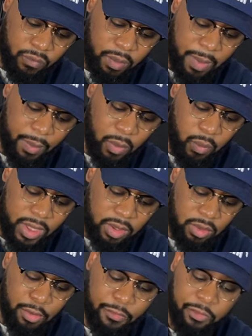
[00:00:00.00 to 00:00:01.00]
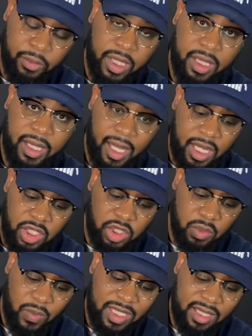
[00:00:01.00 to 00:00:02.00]
Remember, we do free gang
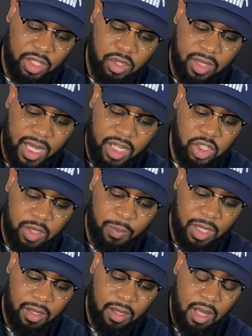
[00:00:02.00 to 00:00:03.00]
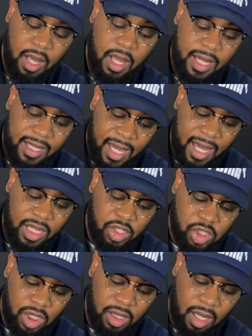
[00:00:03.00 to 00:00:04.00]
sheet. We set your gang sheet up, gang
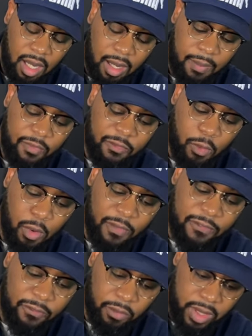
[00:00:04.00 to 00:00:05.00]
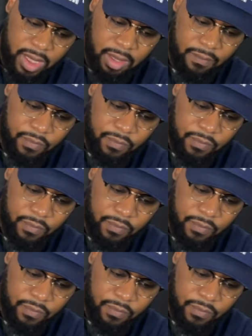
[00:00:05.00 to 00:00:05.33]
sheet up for free.